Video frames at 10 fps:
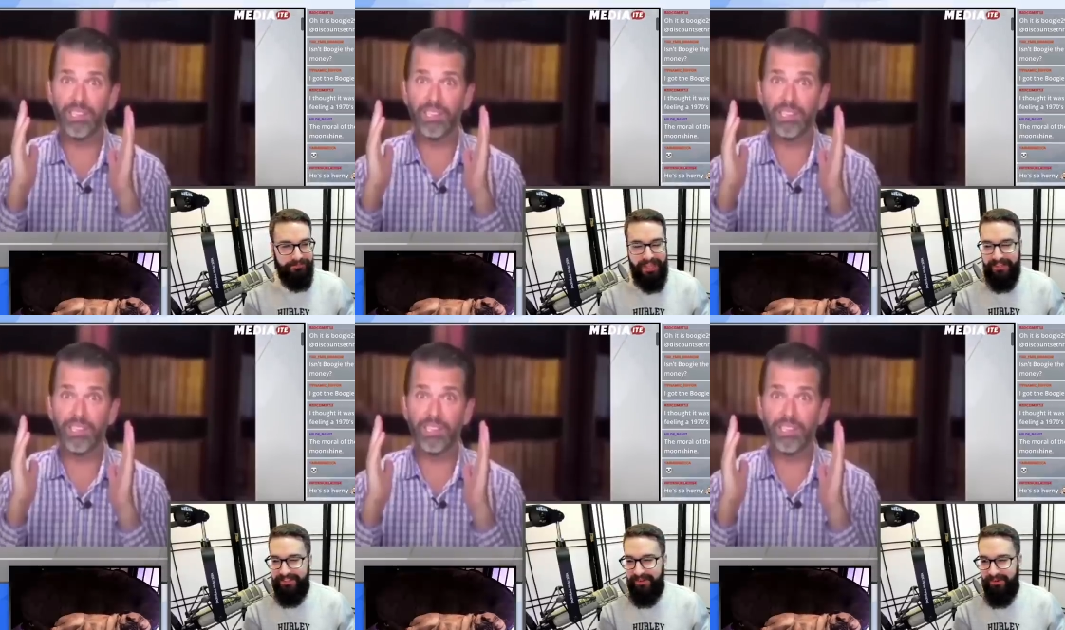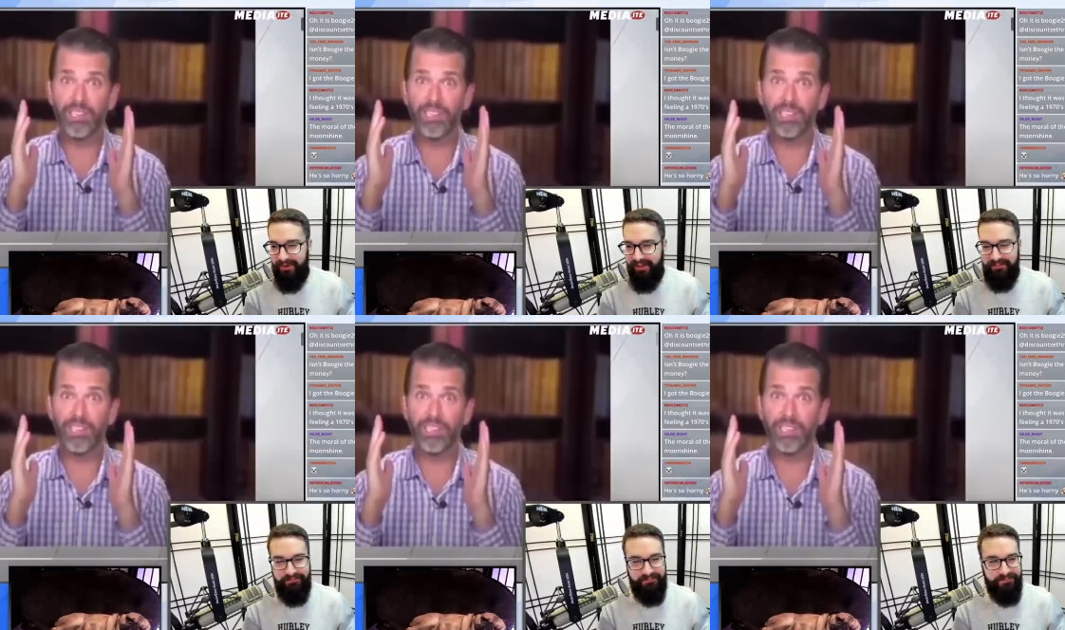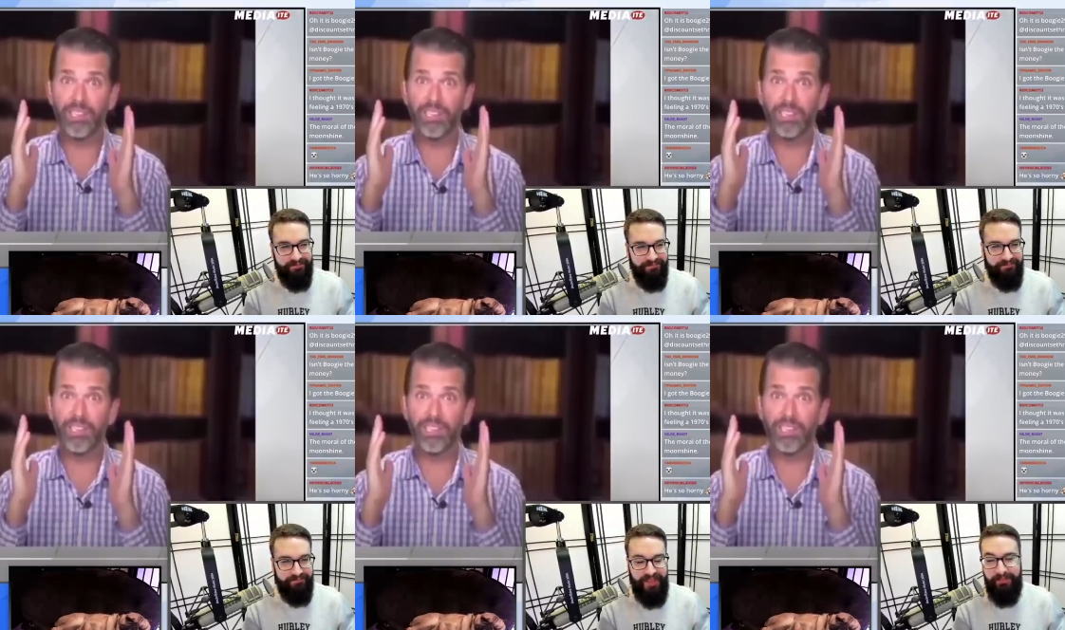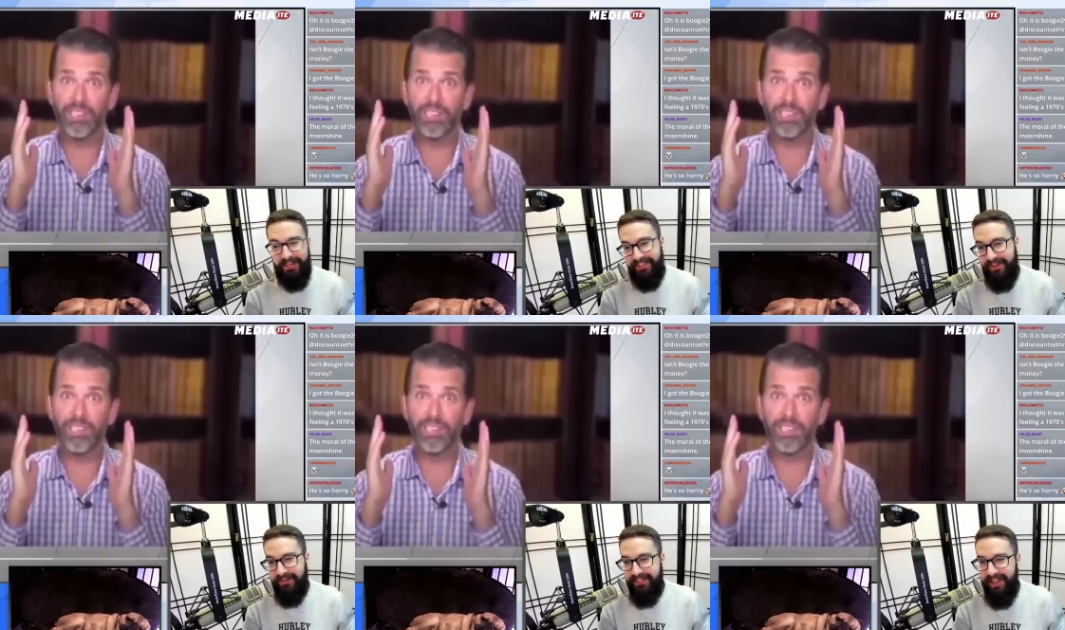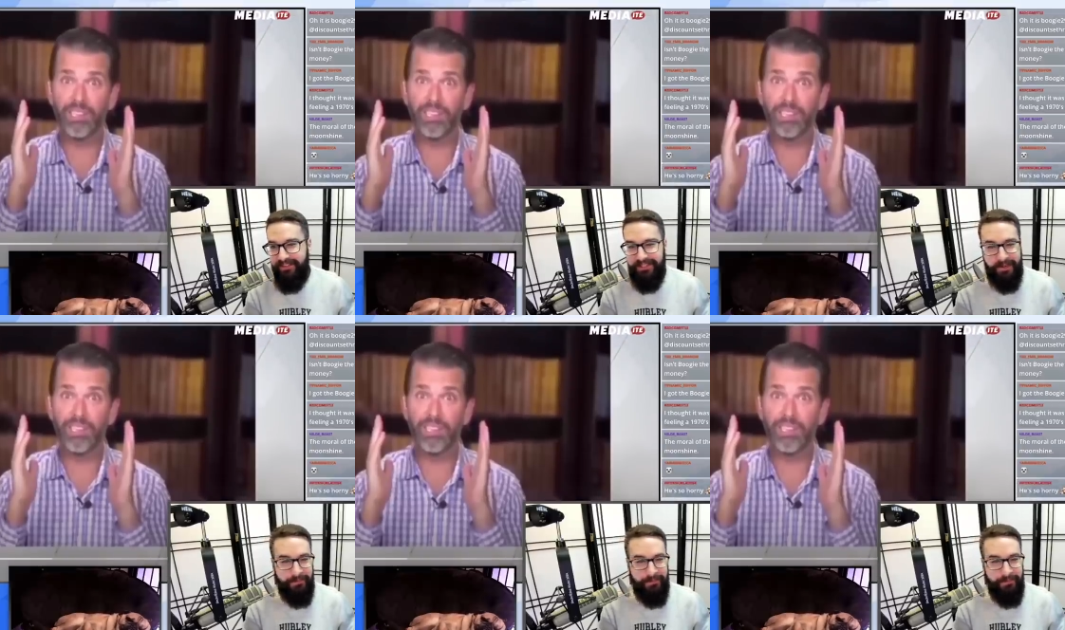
Speaker 1: Yeah, he's so horny. I mean, he's coked out, so.